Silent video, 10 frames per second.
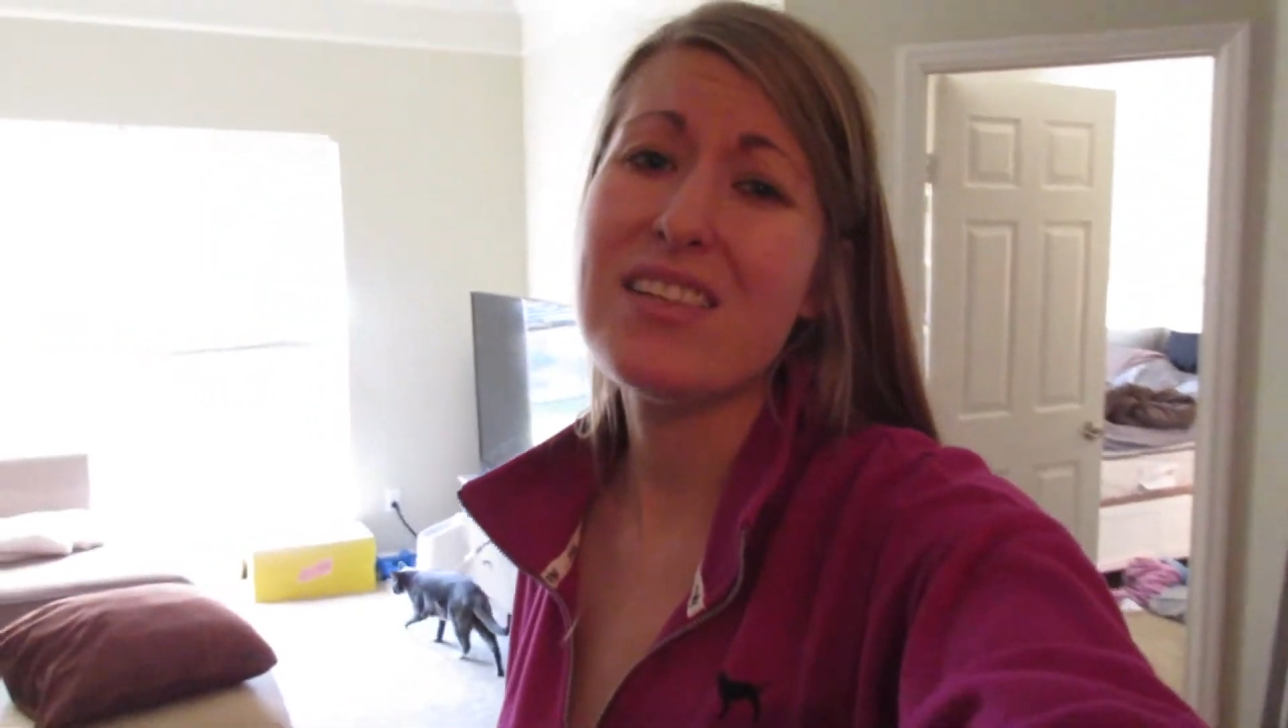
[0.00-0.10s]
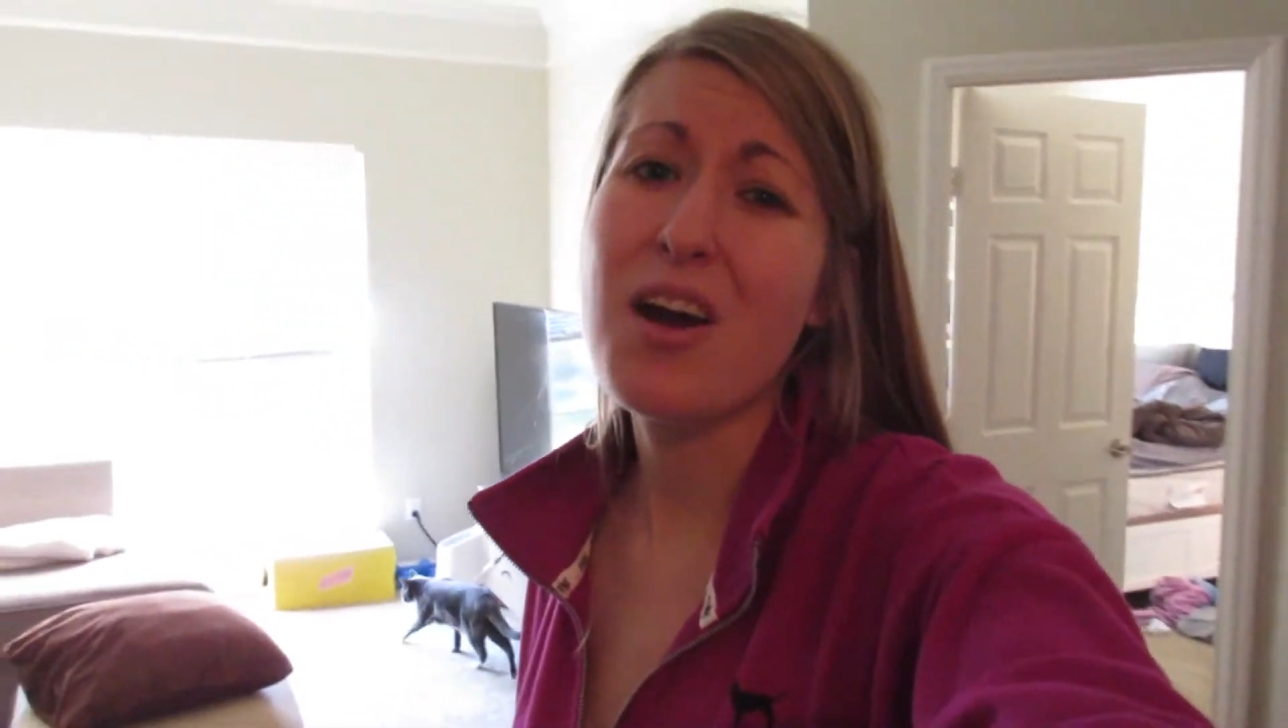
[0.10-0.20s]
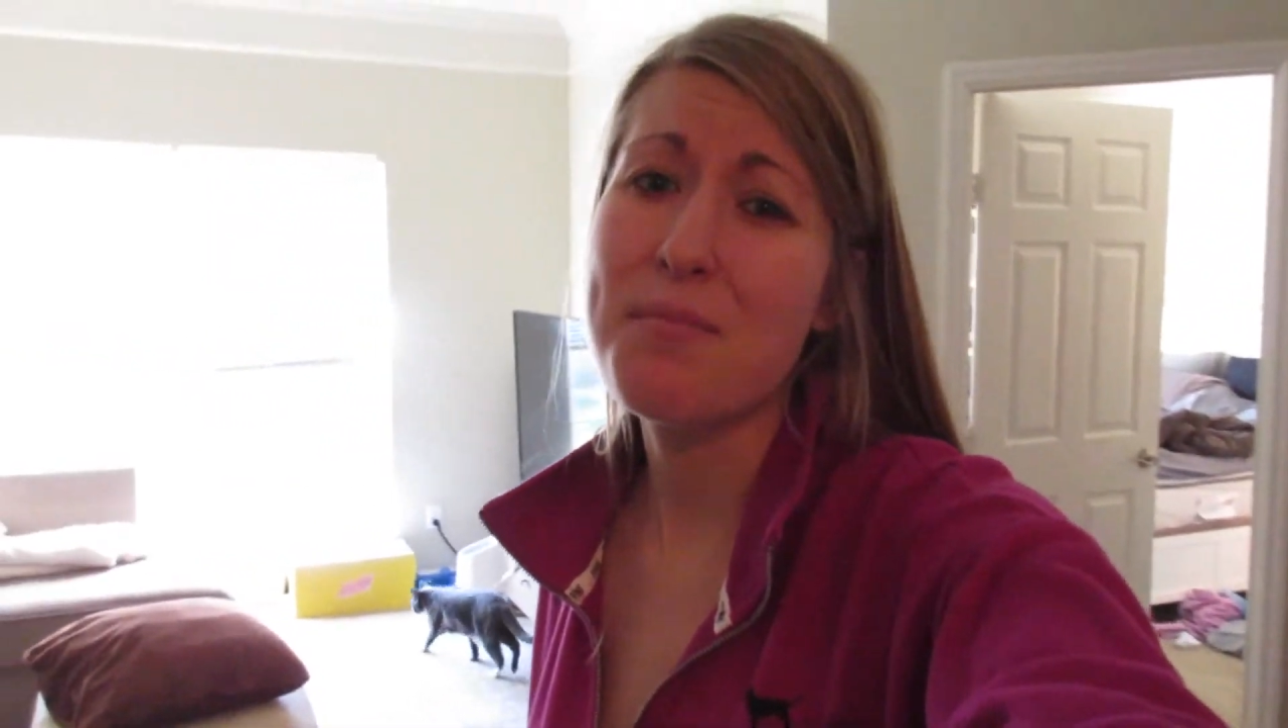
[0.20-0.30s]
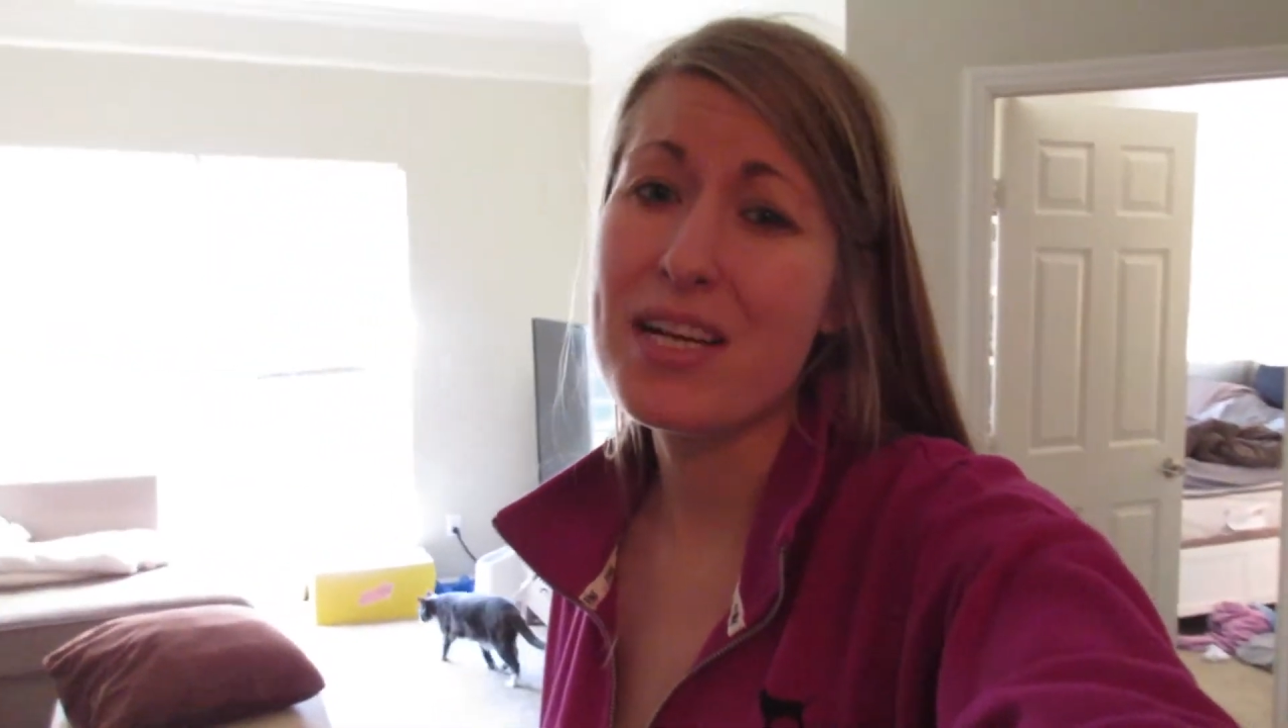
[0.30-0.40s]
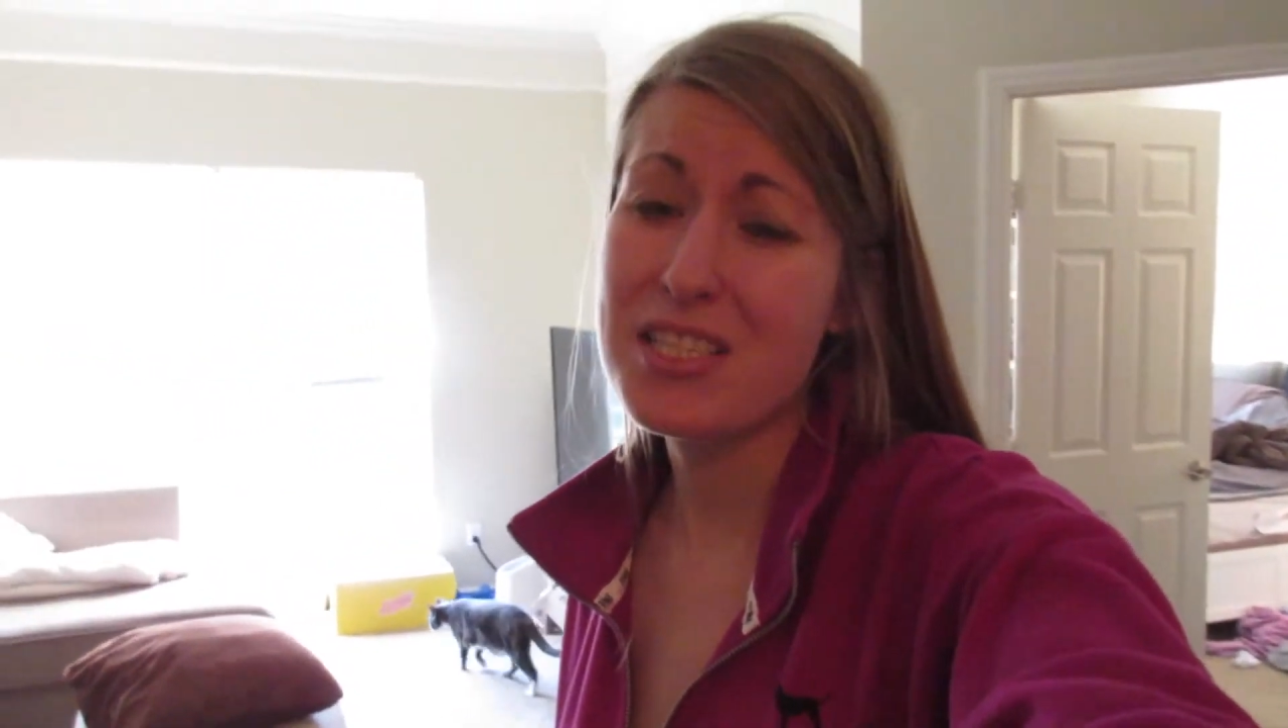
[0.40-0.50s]

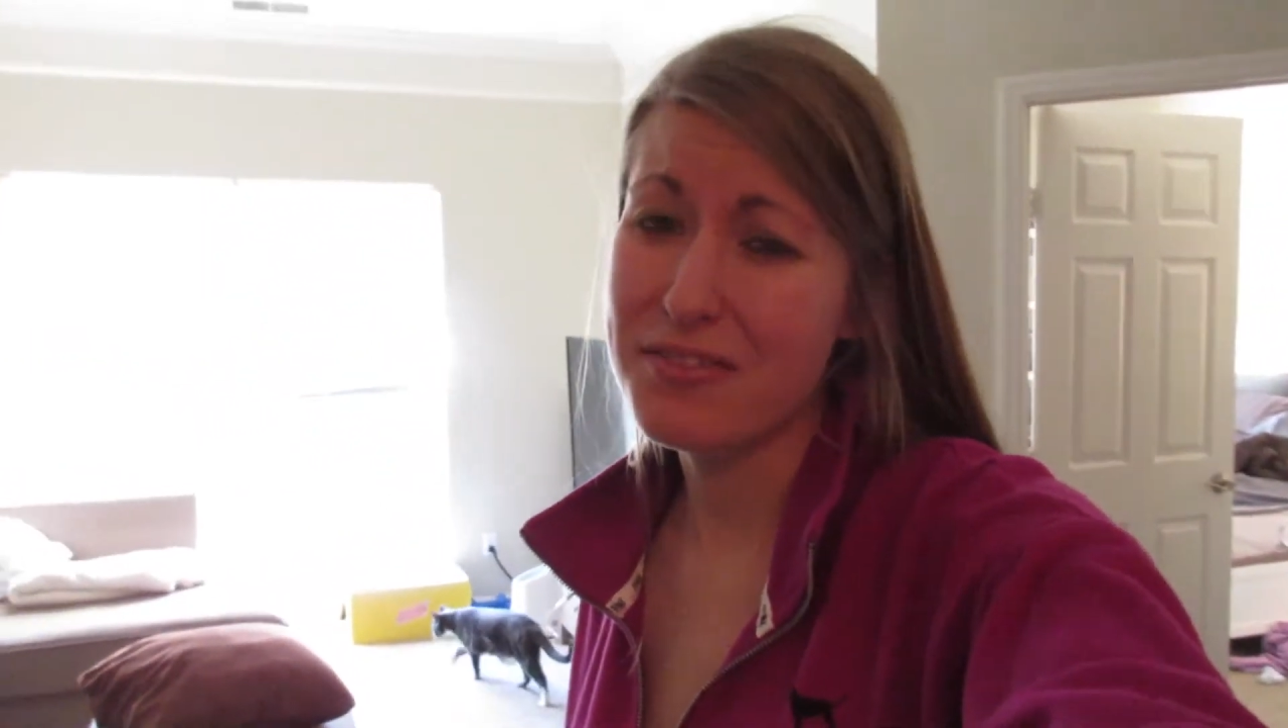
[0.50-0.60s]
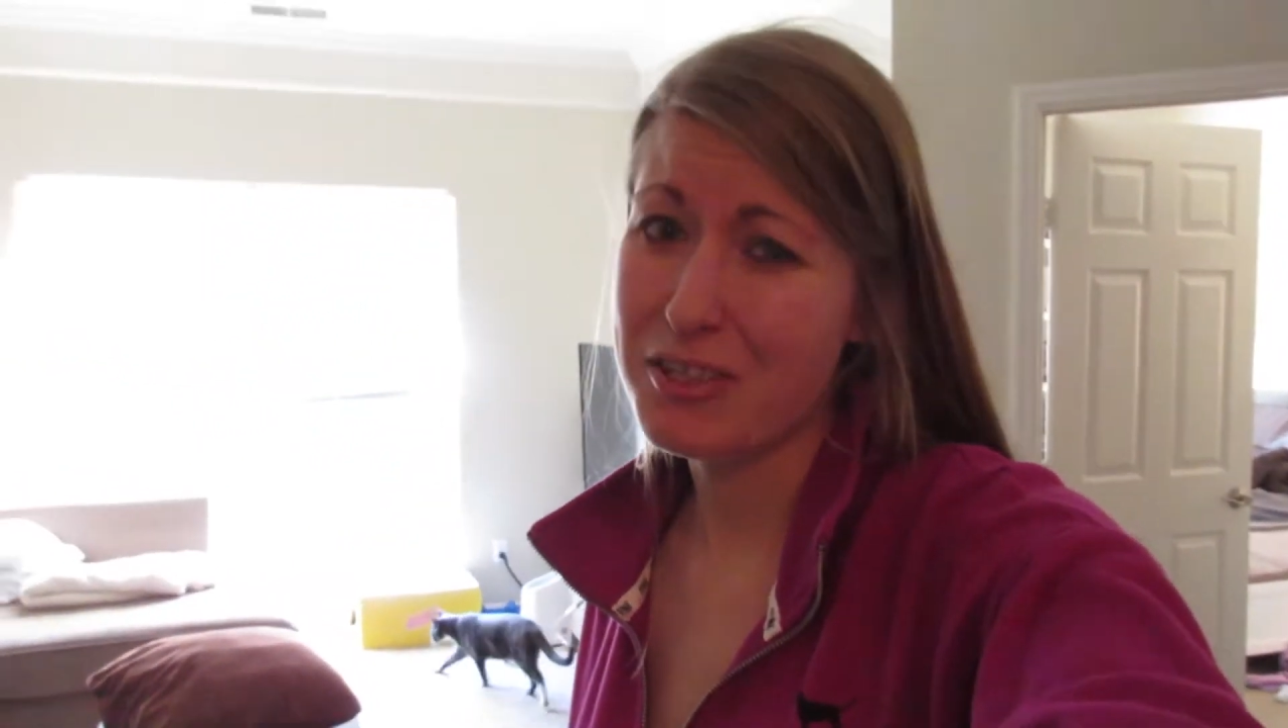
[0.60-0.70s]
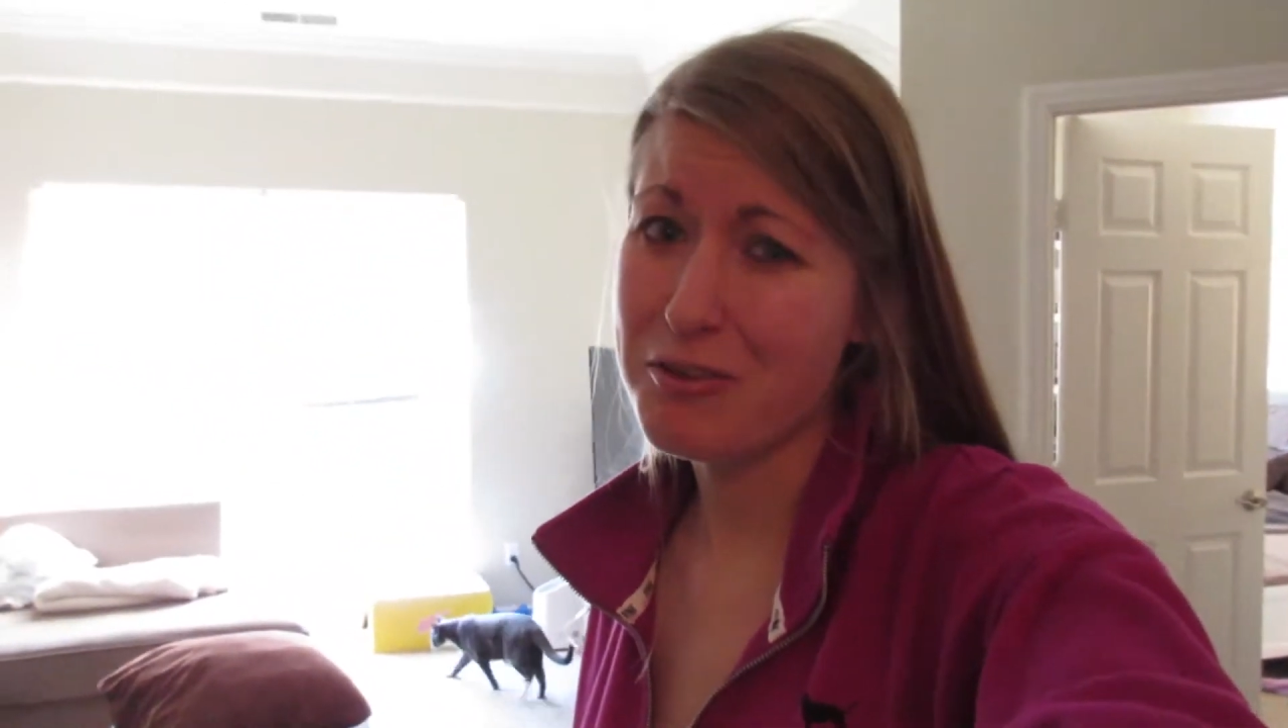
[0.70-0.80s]
not much of a